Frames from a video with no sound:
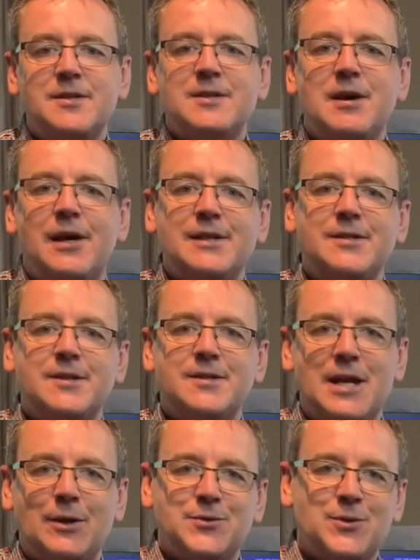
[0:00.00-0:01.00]
decided to
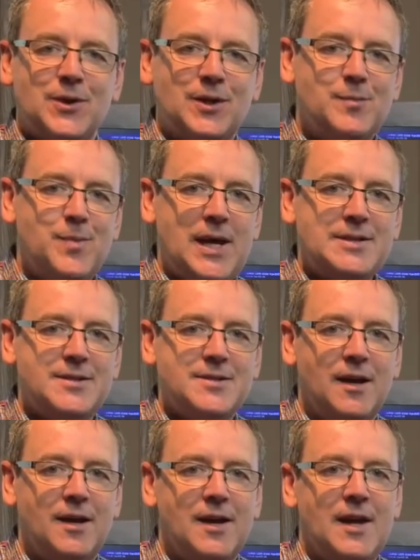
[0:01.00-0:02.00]
sell to a
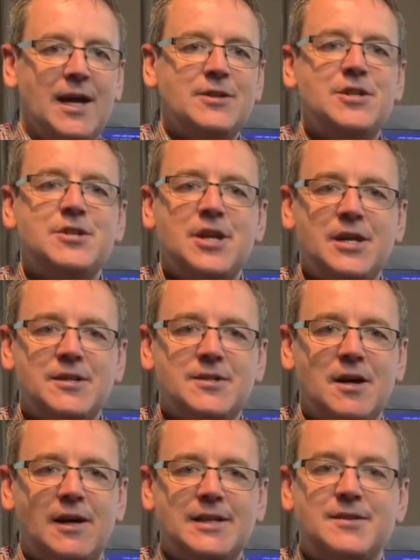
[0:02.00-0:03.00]
competitor, and she
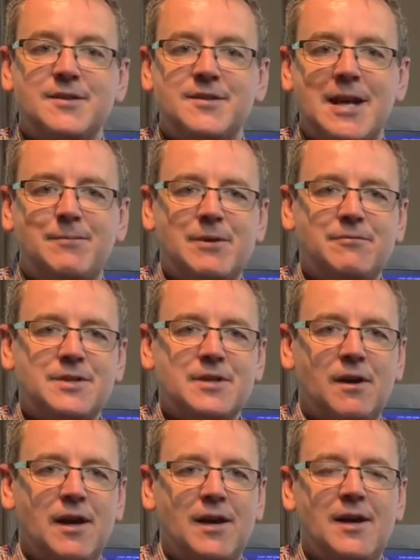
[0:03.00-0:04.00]
decided to
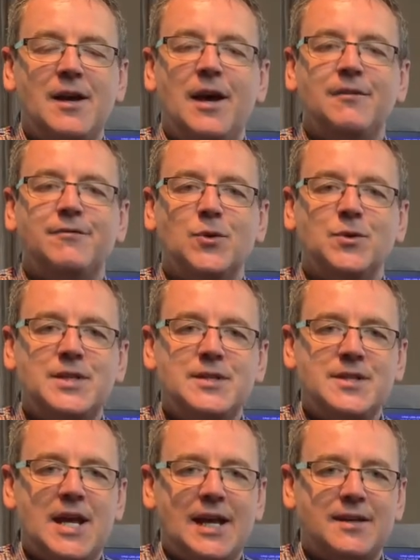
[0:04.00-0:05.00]
semi-retire at
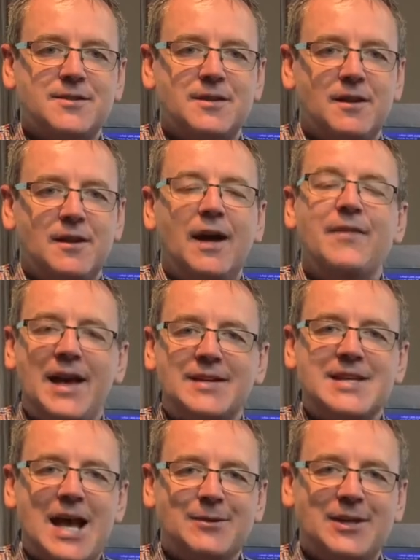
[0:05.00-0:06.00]
46, and that
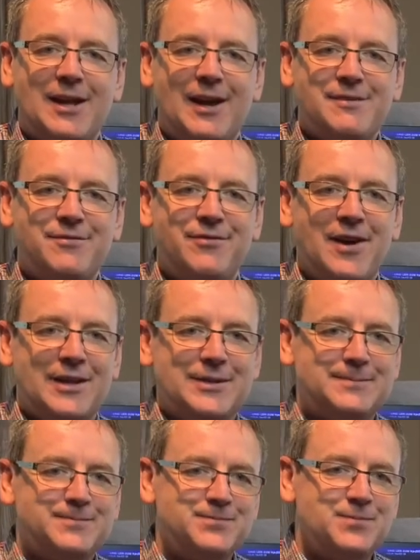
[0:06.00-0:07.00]
sounded like fun.
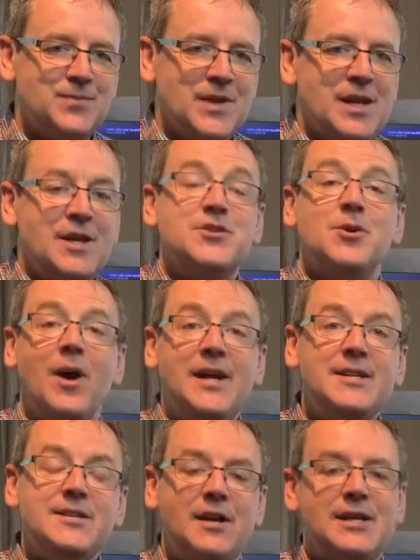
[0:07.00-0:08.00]
So I
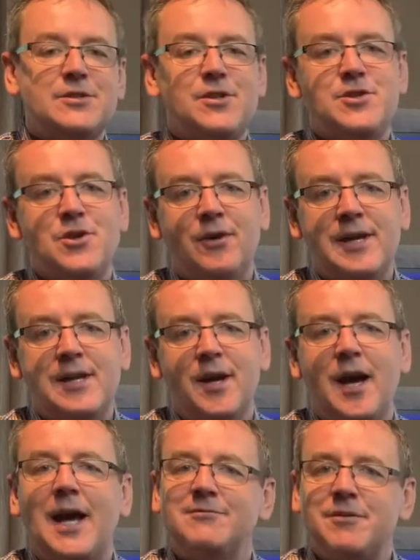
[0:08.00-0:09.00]
decided to join
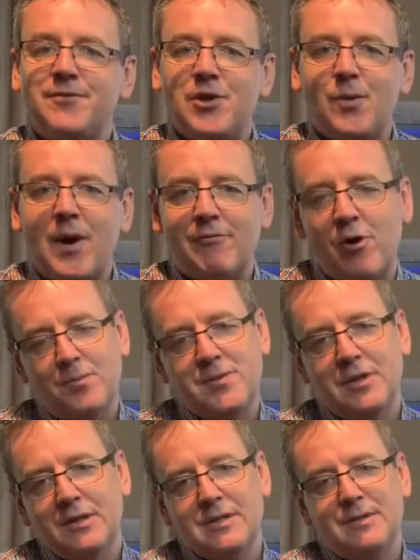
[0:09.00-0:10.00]
her and review our
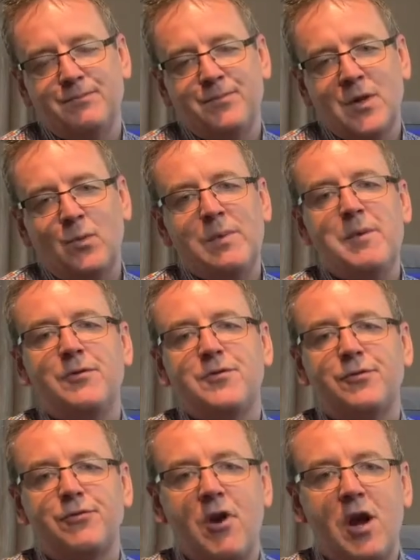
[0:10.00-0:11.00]
options. We moved to
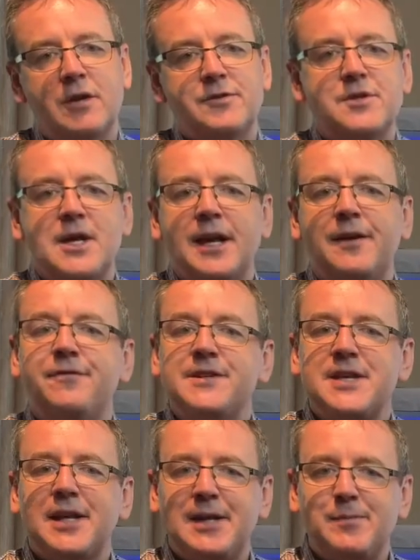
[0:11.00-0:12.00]
France and I
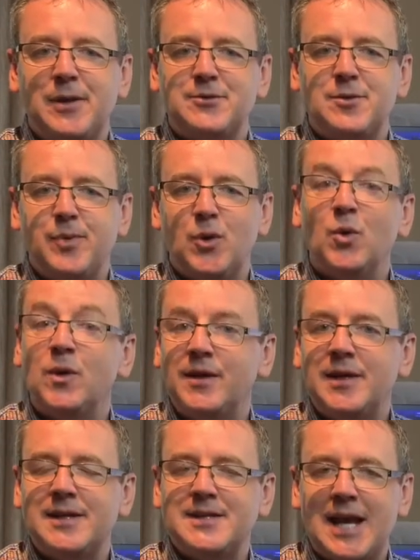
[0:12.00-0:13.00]
physically built a pool and
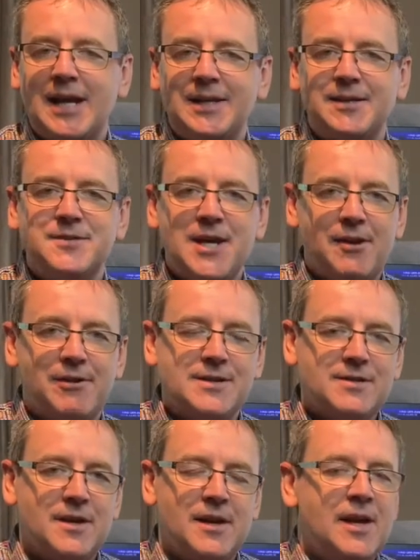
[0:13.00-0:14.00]
an Italian
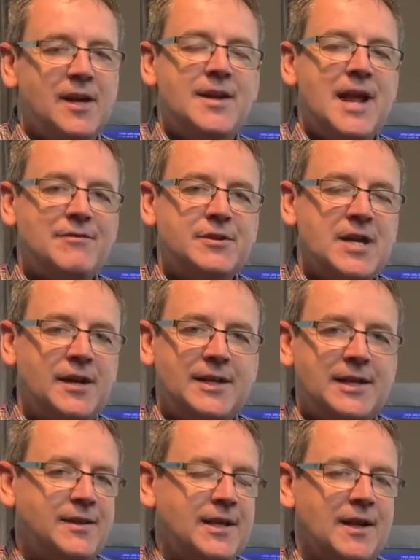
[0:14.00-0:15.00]
terrace. Never done
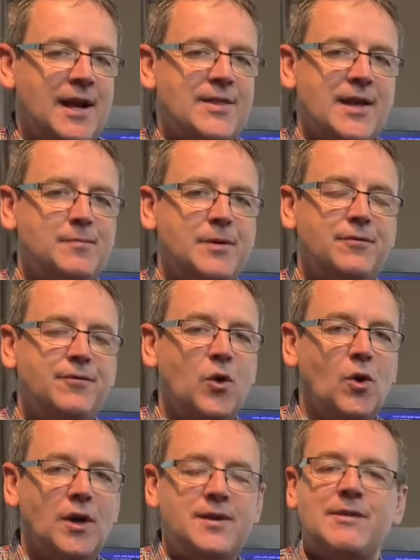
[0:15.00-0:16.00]
anything like that
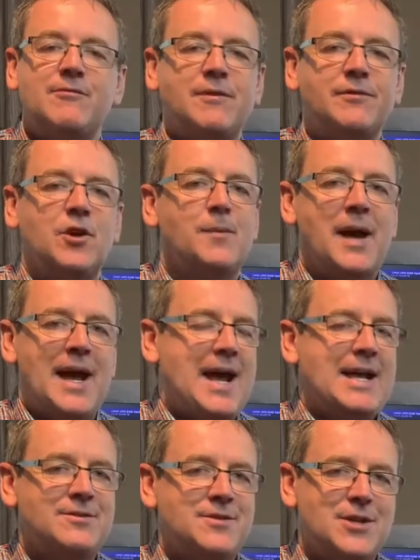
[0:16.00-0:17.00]
before, never even got my
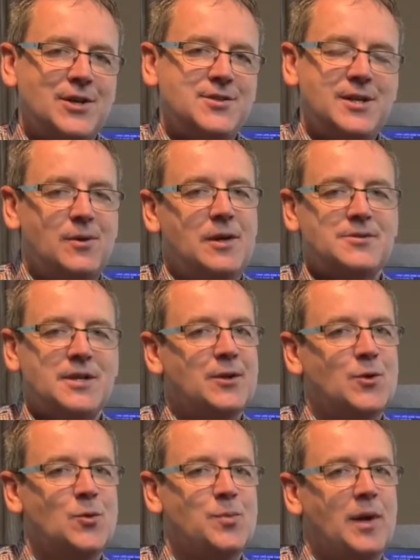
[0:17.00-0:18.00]
hands dirty whilst in
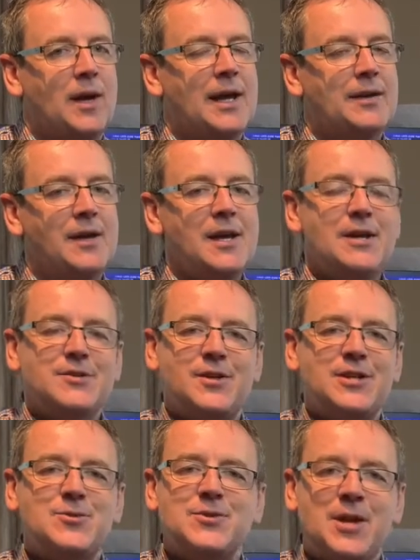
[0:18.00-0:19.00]
corporate land. So
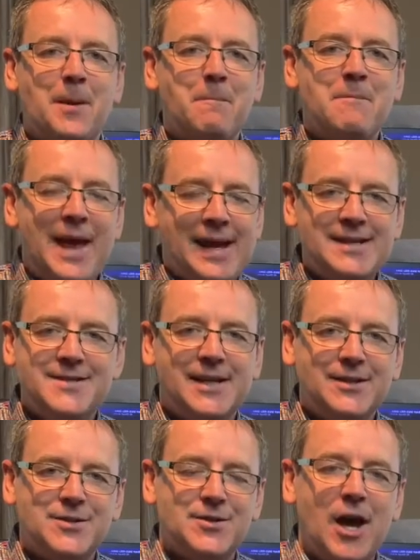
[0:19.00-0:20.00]
this was an
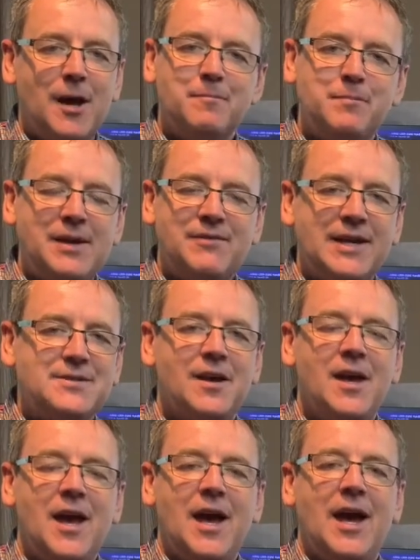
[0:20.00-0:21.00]
amazing pivot
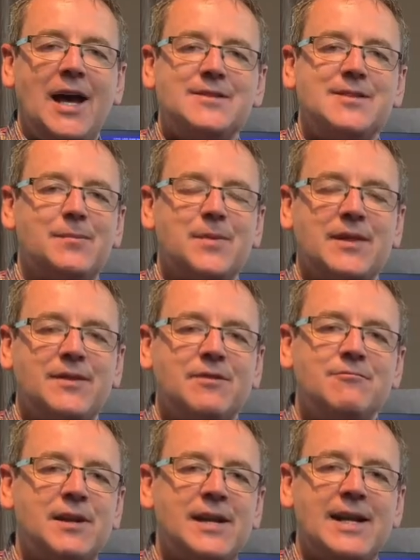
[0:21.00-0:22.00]
and something that
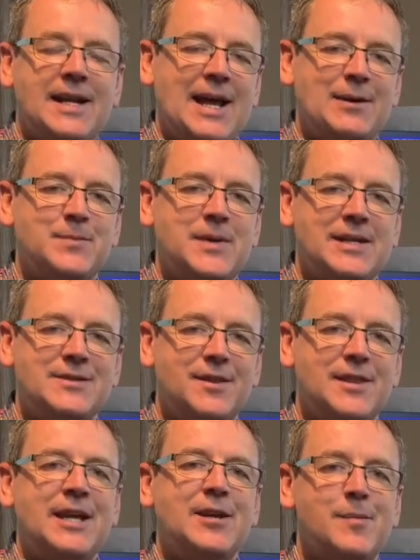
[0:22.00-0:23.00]
really allowed me to
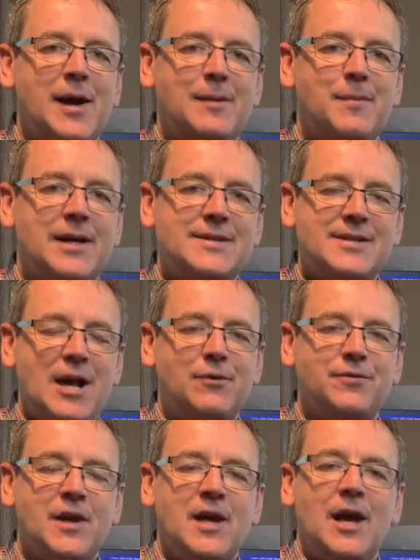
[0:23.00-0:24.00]
think about
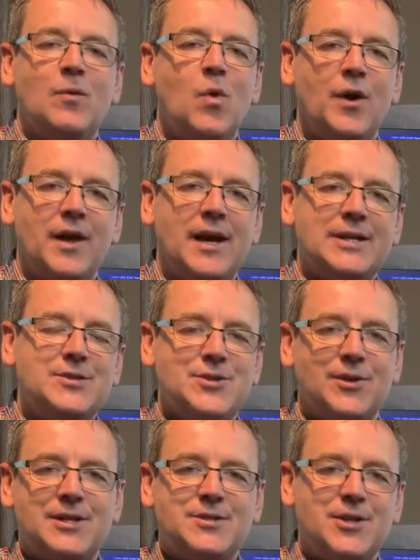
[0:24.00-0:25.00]
myself and what I
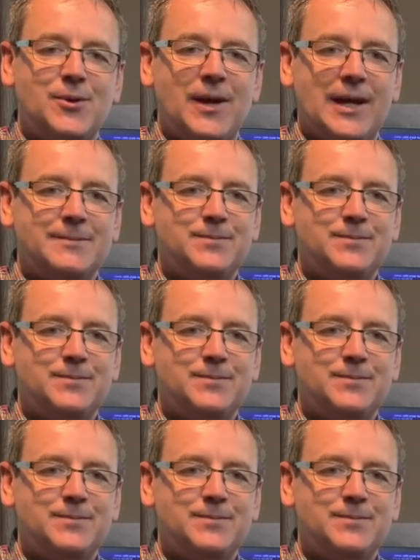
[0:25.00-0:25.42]
enjoyed doing.